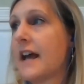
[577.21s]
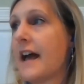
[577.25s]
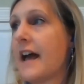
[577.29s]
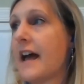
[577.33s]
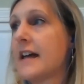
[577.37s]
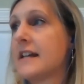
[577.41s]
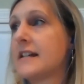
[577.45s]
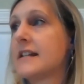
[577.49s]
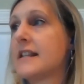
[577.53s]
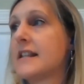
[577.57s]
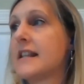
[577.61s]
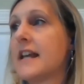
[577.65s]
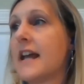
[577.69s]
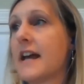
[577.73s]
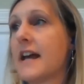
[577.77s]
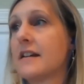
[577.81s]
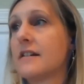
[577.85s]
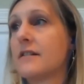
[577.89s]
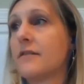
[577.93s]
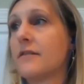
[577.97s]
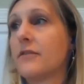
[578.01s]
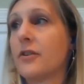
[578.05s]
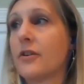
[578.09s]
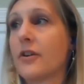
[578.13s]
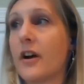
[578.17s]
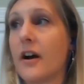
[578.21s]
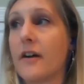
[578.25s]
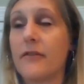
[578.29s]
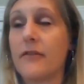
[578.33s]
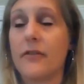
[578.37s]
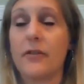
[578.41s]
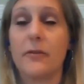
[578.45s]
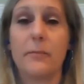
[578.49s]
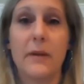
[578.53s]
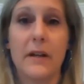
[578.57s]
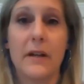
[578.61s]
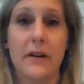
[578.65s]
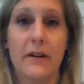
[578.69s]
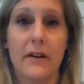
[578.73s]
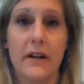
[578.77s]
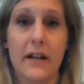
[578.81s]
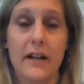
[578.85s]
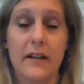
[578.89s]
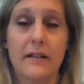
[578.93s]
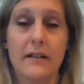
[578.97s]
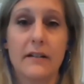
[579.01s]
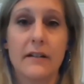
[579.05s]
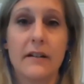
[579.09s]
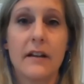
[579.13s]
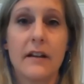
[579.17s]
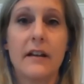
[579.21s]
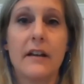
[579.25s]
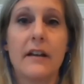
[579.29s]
and the end of your covered period,